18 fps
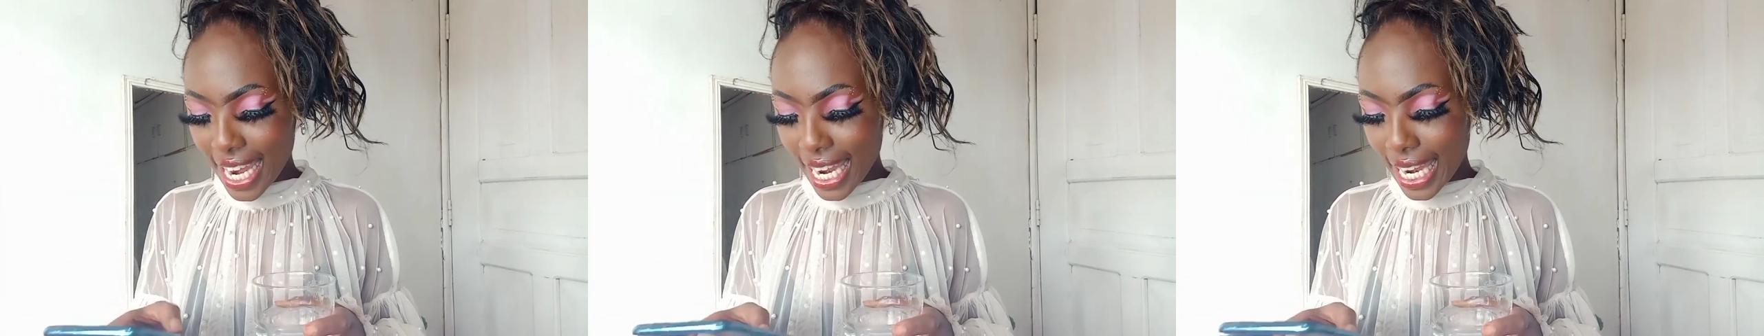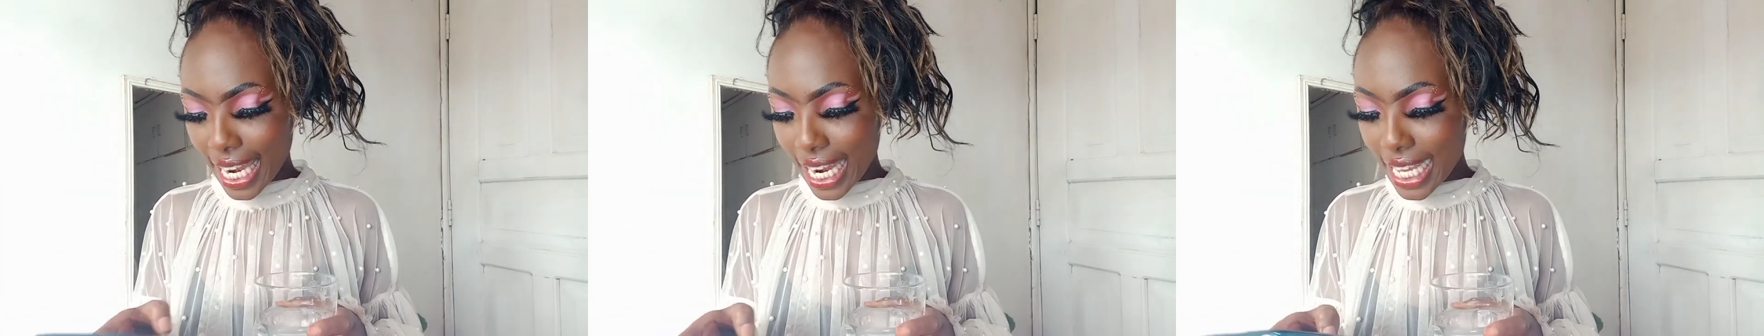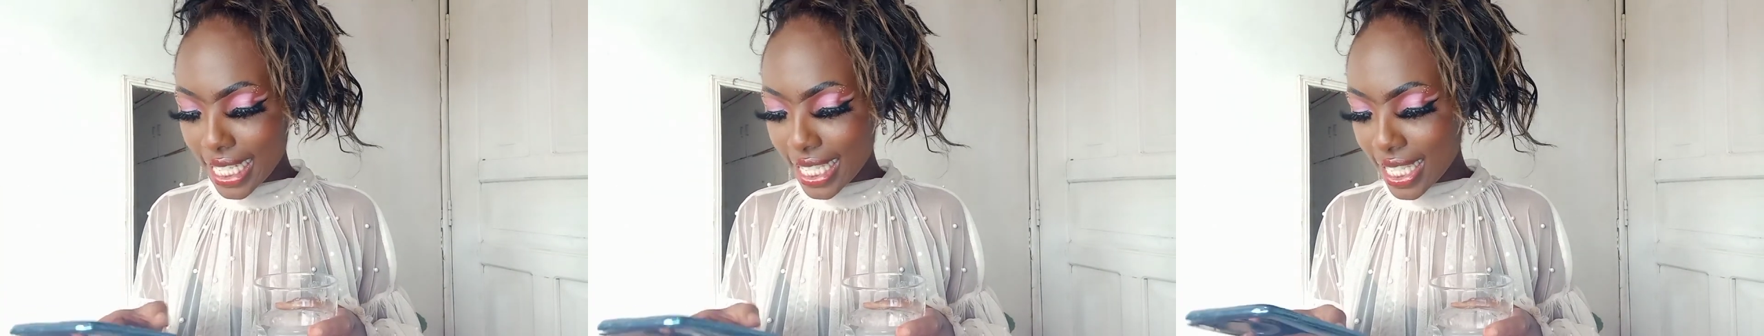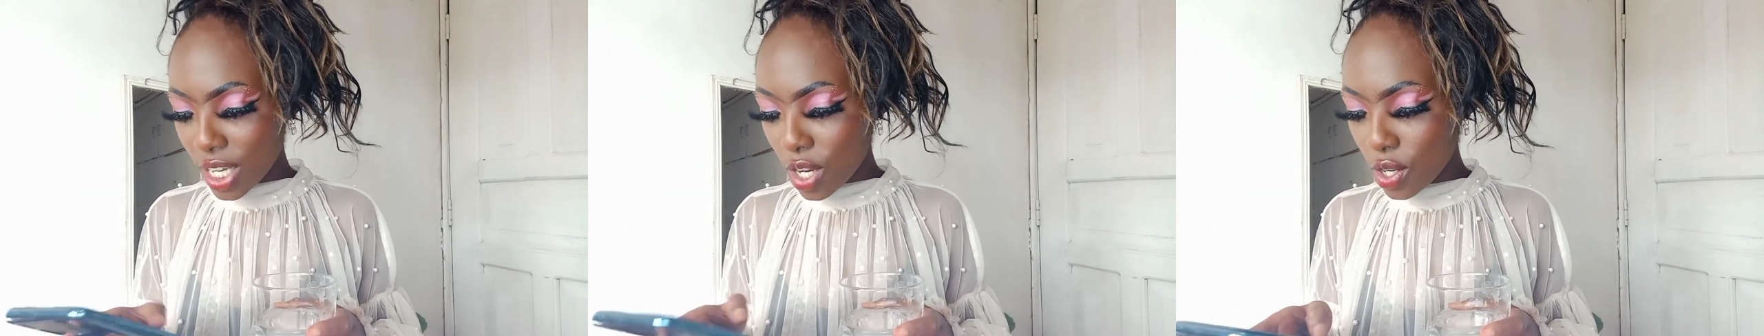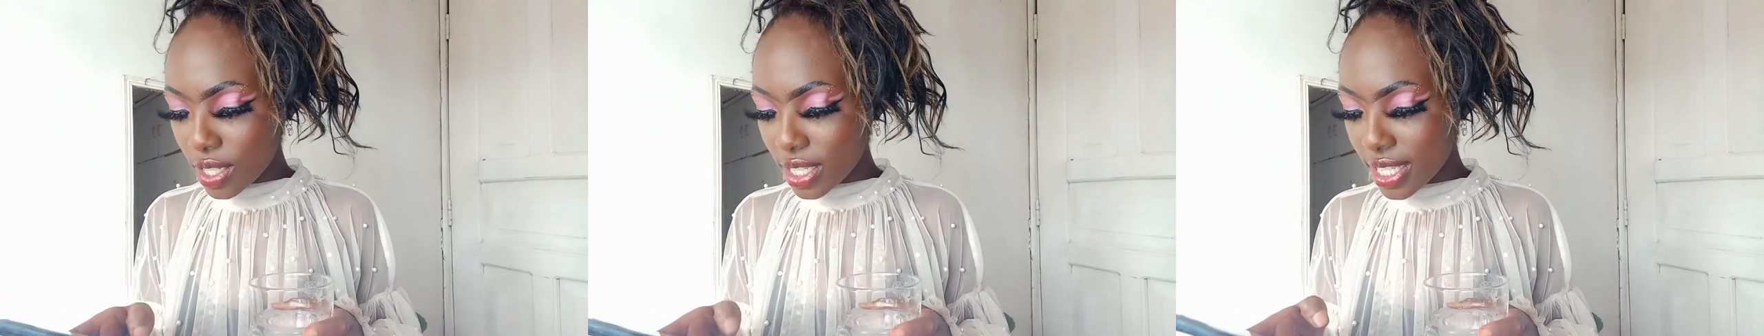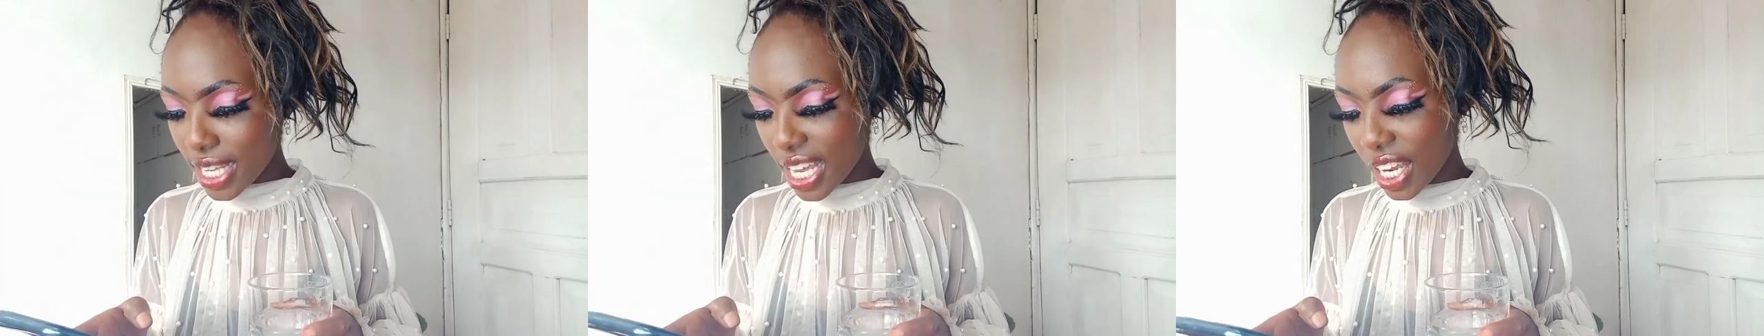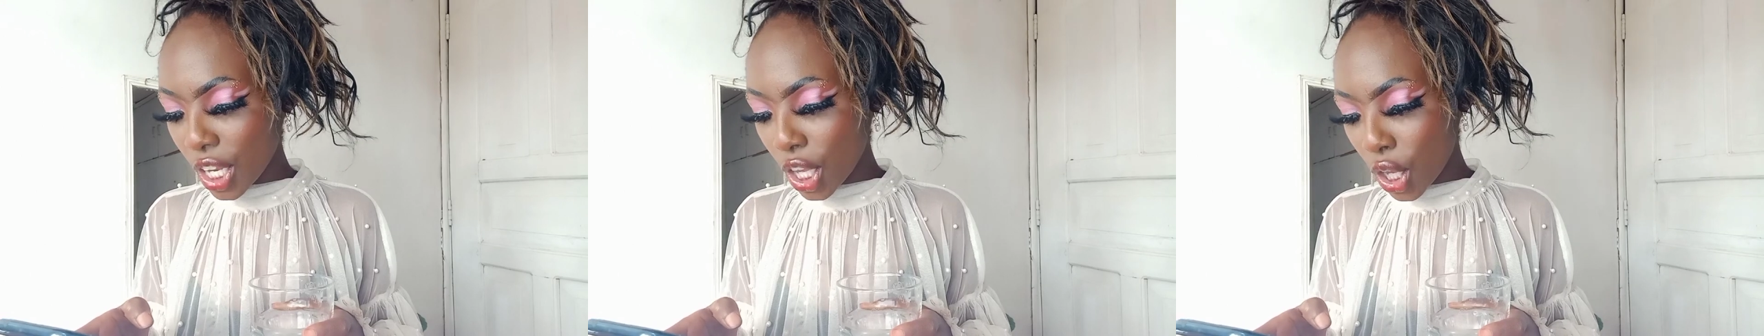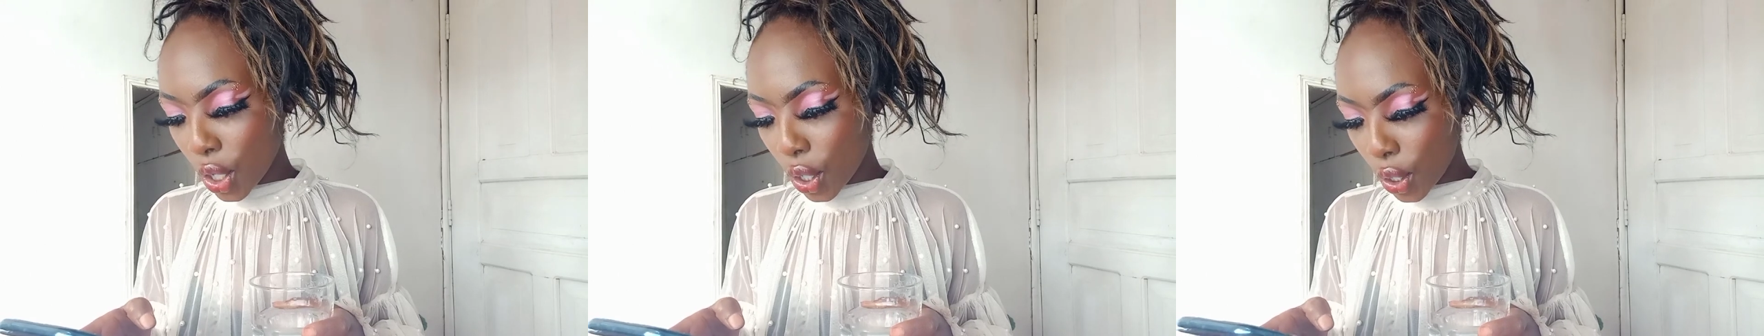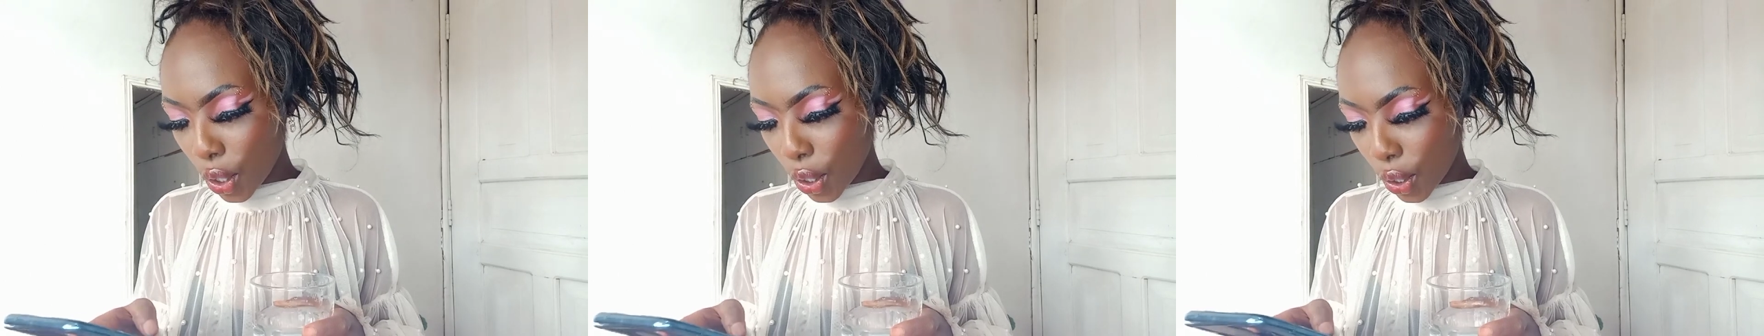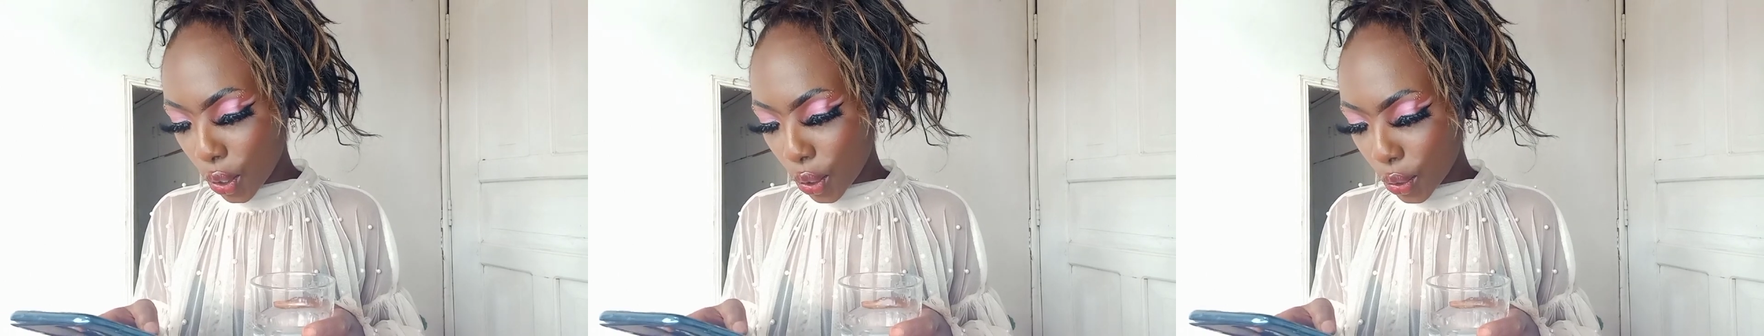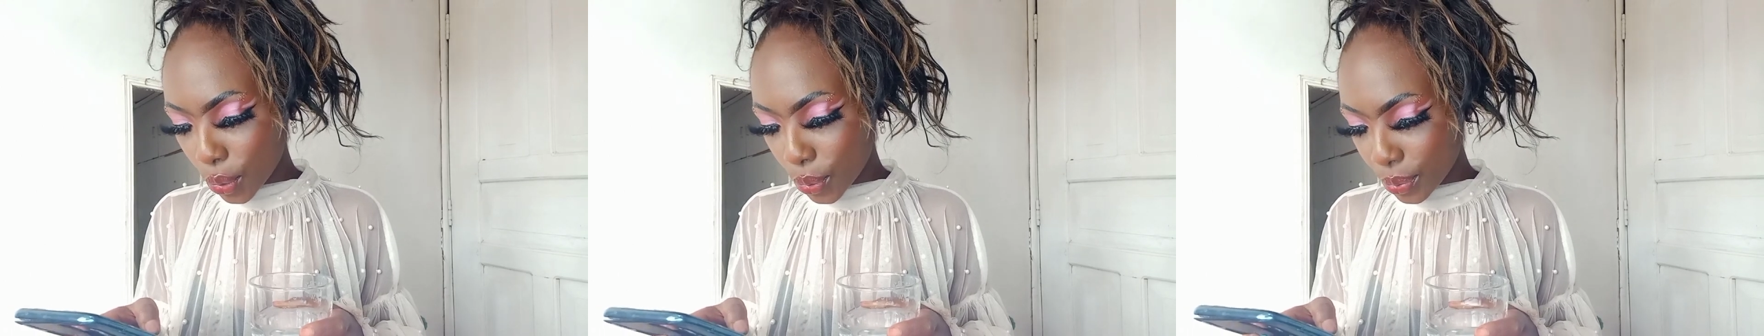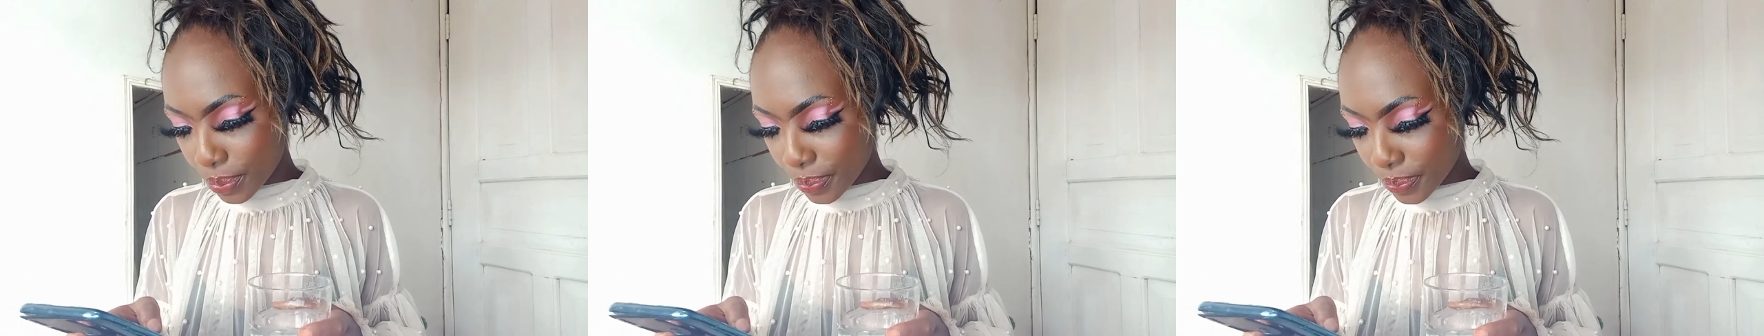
Let's continue.